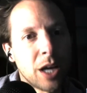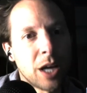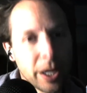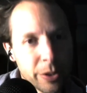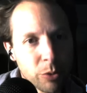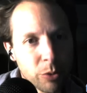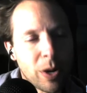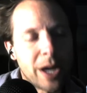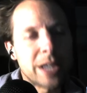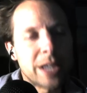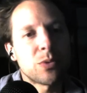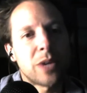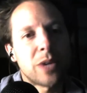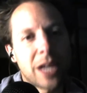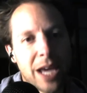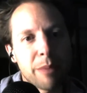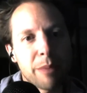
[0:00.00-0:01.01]
Otherwise,
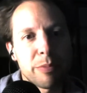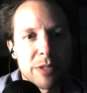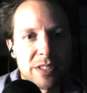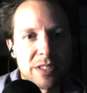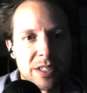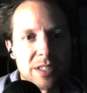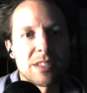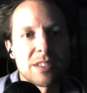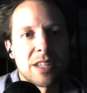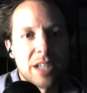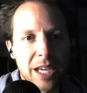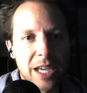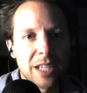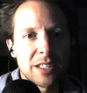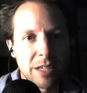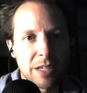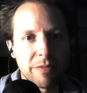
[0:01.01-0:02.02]
what happens is the
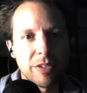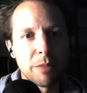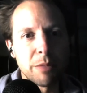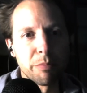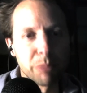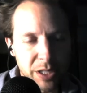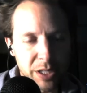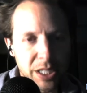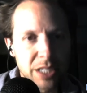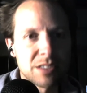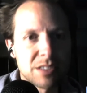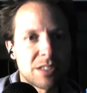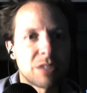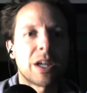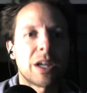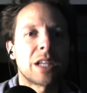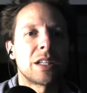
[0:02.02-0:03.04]
negativity bleeds
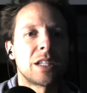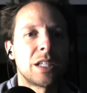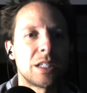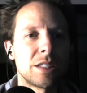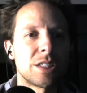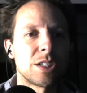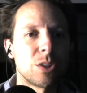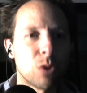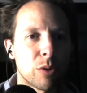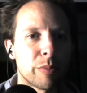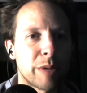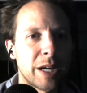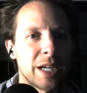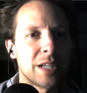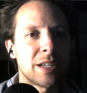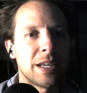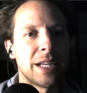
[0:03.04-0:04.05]
directly into your brand.